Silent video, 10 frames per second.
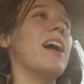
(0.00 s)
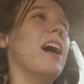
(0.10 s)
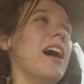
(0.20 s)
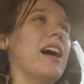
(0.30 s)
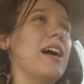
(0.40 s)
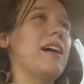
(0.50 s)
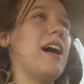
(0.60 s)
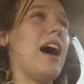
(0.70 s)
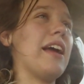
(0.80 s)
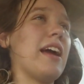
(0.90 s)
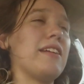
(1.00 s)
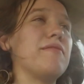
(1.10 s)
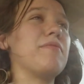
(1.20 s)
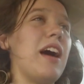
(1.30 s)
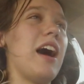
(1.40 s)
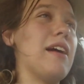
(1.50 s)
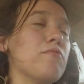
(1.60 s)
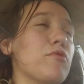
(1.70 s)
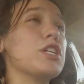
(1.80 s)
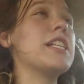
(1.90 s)

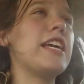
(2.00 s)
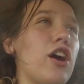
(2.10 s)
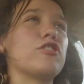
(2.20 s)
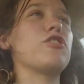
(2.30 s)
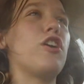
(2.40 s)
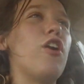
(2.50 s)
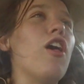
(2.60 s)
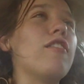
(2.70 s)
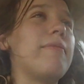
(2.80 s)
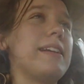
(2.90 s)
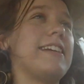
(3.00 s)
I'm really harsh on all of my